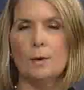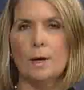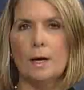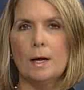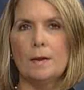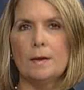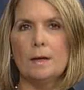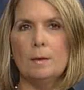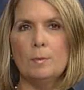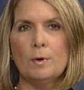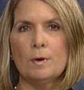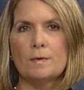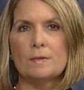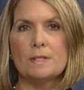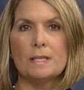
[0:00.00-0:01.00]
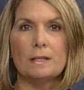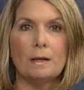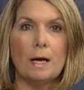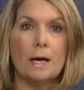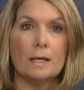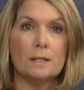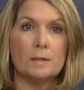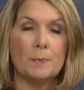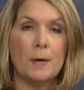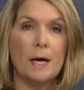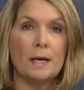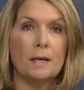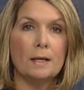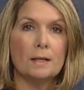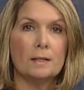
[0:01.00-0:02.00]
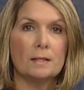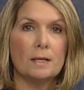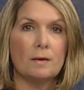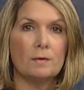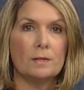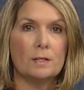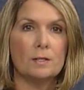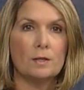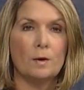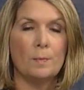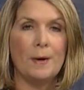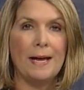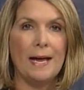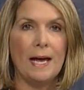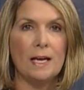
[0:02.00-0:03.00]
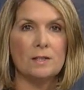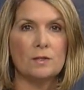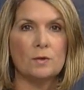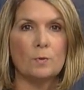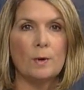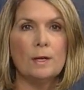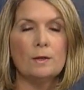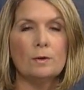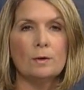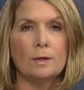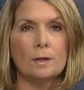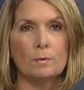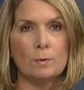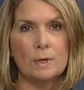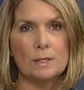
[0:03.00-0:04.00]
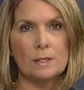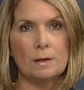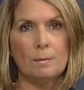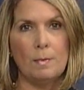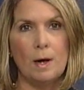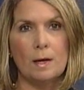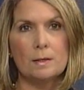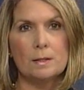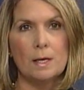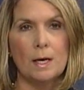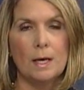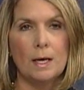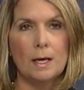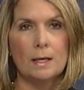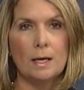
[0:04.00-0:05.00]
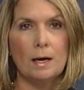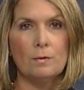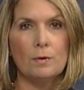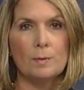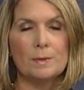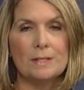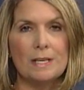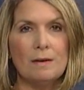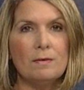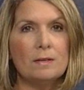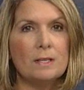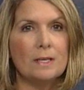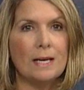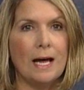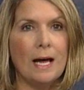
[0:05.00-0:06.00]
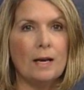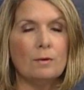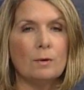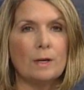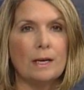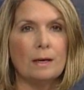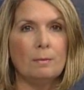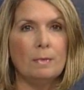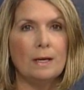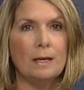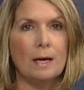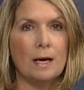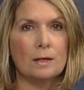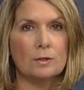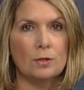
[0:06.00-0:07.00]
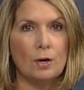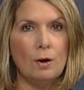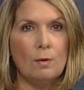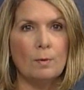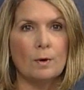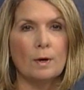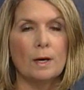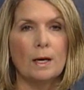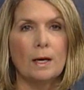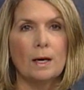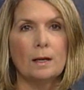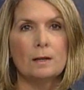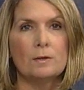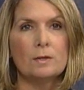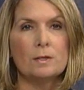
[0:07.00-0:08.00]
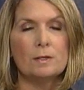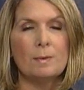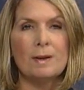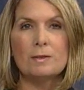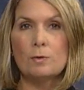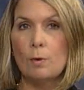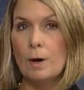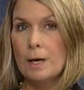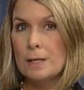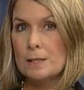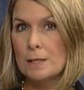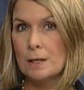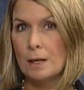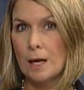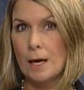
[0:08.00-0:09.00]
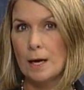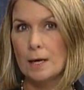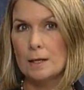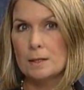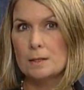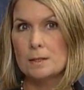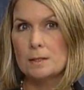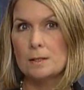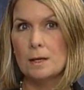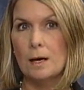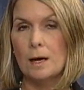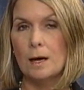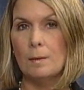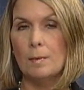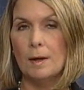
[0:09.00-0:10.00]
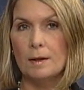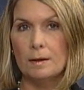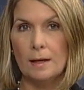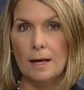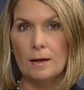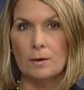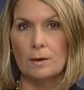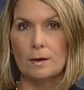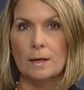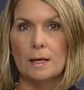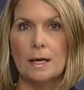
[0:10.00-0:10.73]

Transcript: Uh, the number of sea lions spotted in the San Francisco Bay has dwindled in recent months, down from 1,700 in mid October to just about 20 sea lions uh, a month later.